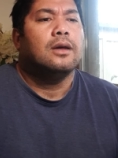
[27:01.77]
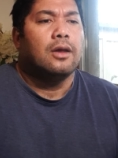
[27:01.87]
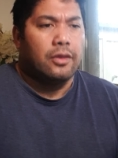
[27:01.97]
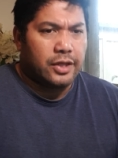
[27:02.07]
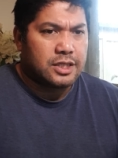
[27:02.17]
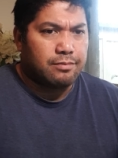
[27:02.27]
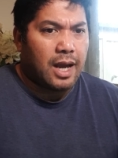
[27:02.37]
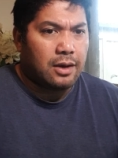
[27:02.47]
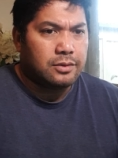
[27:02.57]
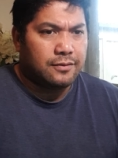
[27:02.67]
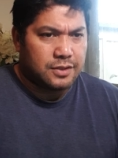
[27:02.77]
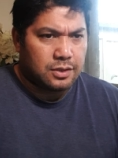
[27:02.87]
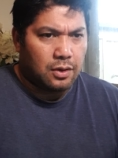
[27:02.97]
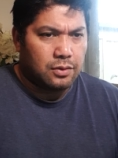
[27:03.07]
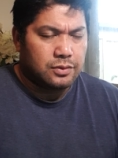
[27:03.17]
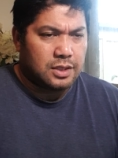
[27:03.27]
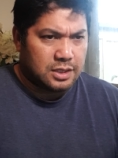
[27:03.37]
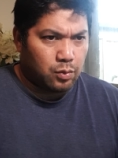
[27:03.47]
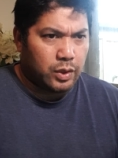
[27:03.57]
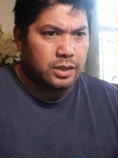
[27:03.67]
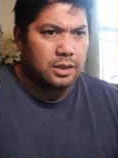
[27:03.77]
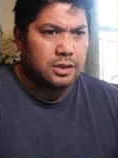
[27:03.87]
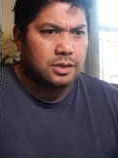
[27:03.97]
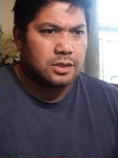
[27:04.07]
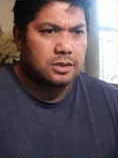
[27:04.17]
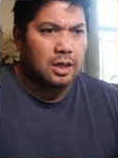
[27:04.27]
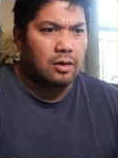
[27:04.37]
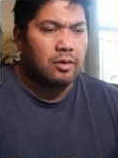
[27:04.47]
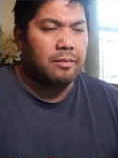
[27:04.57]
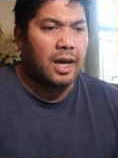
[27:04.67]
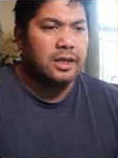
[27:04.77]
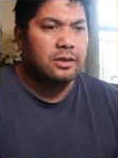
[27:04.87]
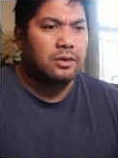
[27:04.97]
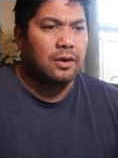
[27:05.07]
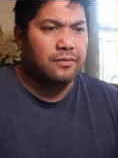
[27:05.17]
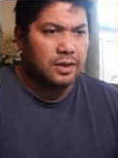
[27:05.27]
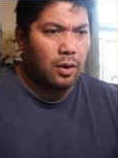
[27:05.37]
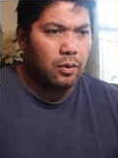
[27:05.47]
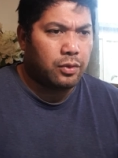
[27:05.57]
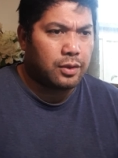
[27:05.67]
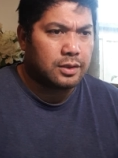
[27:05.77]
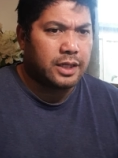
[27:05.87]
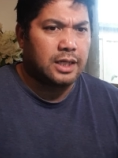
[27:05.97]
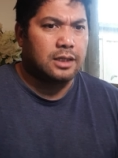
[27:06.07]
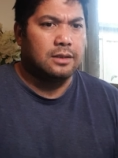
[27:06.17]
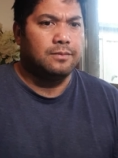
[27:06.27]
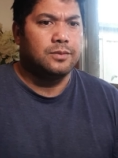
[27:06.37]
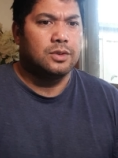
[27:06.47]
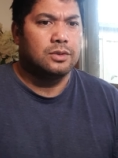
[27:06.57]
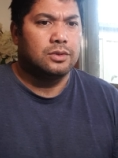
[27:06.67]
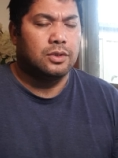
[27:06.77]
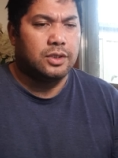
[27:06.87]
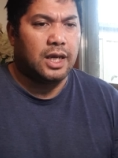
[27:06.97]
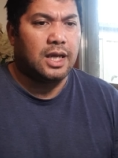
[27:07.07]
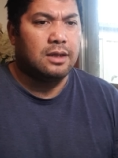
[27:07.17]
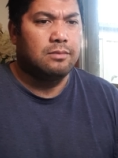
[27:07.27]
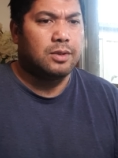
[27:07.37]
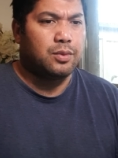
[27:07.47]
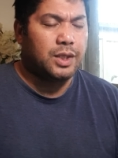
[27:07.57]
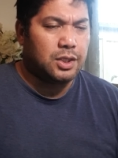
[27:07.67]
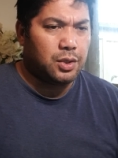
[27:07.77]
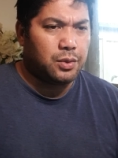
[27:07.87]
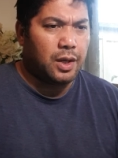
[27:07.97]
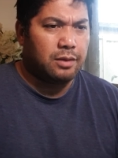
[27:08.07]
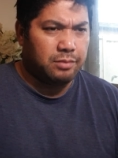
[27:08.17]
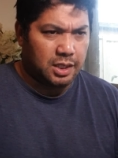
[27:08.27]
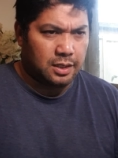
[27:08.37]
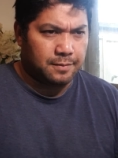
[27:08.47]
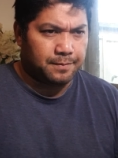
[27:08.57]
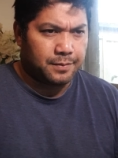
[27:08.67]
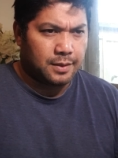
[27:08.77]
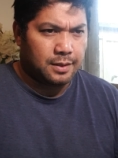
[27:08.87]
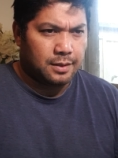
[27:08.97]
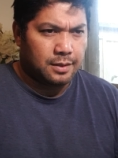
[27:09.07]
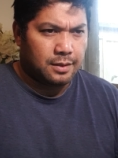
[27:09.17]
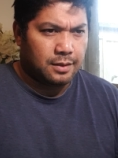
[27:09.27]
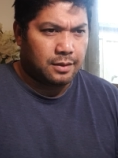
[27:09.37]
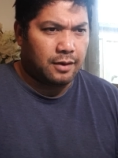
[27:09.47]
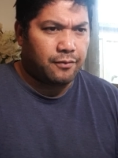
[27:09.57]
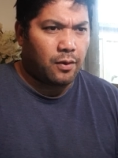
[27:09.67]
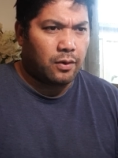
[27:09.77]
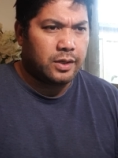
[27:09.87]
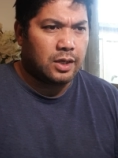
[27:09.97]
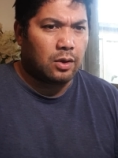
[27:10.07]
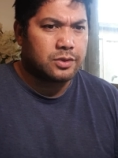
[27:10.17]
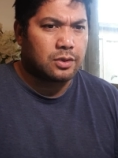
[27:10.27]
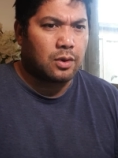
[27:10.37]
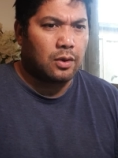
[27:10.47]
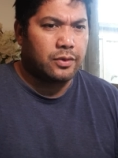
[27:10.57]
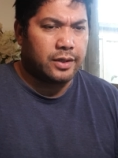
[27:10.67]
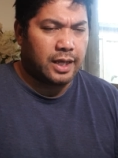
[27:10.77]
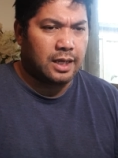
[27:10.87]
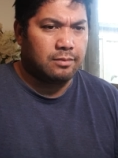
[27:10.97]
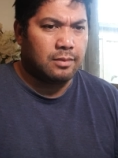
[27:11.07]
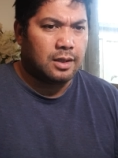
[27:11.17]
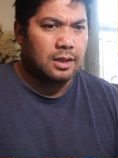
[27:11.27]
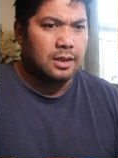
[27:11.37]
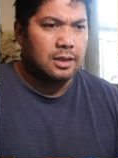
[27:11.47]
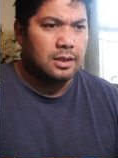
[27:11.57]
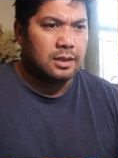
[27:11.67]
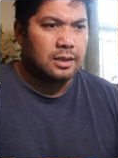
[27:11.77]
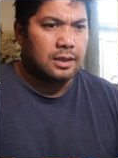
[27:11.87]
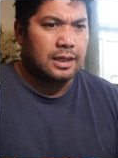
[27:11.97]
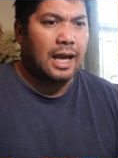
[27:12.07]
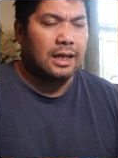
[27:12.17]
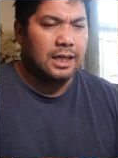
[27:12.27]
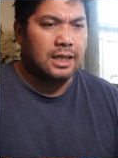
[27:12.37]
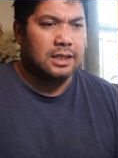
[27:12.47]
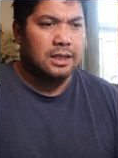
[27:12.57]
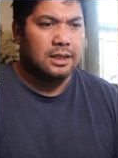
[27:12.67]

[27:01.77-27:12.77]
This mound of stones is a witness, a reminder of the oath taken today between you and me. Therefore, he also called the name Galeed,